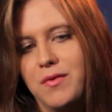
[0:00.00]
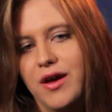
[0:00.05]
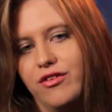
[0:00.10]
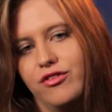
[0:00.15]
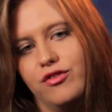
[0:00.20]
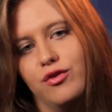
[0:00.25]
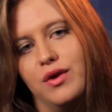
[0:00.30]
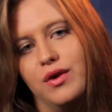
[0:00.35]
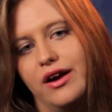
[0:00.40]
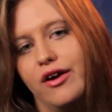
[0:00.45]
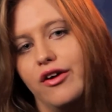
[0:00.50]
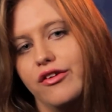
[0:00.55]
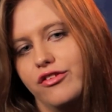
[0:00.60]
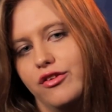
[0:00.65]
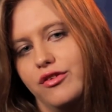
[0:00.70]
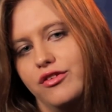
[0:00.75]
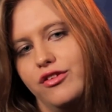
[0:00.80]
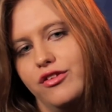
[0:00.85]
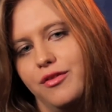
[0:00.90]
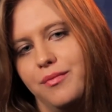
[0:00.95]
my story
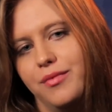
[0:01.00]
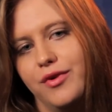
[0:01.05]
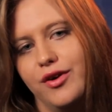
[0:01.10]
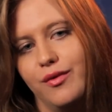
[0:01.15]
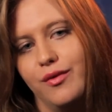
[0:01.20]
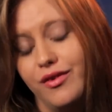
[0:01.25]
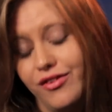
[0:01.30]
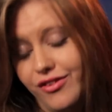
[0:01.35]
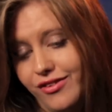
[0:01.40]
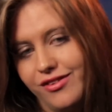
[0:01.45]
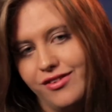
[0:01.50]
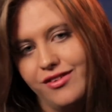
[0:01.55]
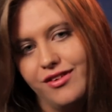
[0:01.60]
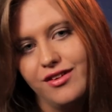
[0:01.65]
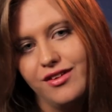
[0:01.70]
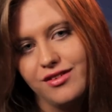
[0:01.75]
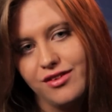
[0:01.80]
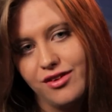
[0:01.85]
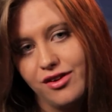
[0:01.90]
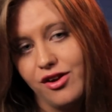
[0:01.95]
also into the book was
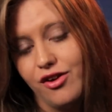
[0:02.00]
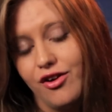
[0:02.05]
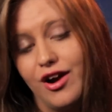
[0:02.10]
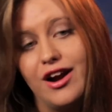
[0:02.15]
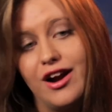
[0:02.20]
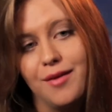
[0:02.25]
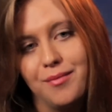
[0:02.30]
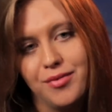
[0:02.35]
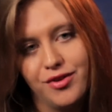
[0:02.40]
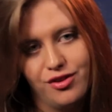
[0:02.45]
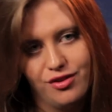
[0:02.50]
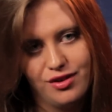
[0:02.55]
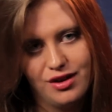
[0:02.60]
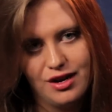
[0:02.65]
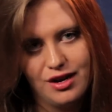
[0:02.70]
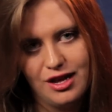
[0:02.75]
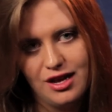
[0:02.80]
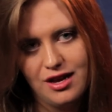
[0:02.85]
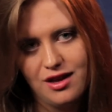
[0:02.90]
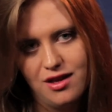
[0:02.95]
a great
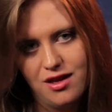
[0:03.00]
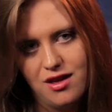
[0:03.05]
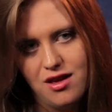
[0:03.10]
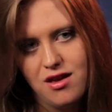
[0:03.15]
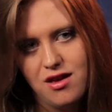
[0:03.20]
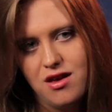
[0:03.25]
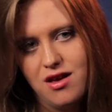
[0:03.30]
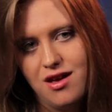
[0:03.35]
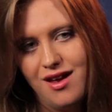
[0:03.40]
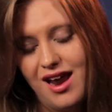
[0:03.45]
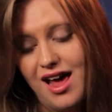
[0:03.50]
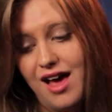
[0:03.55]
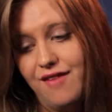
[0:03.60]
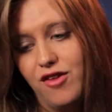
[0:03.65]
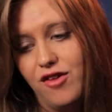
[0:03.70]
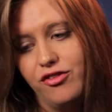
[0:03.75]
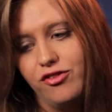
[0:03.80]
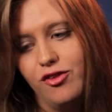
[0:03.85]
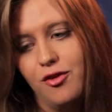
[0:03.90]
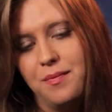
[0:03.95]
opportunity.
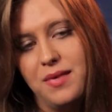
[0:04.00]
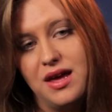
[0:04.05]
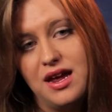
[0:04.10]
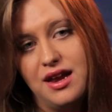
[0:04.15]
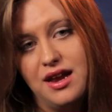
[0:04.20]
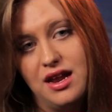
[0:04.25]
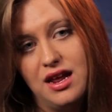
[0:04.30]
I've also been